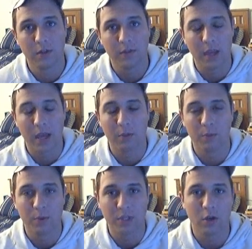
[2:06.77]
that
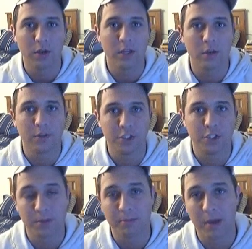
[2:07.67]
would get on here and
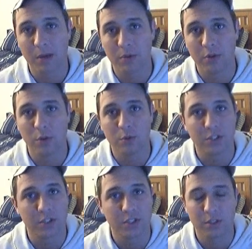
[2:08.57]
just debate with you,
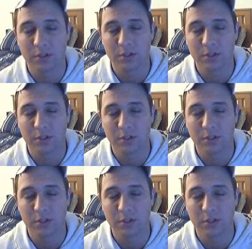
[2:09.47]
just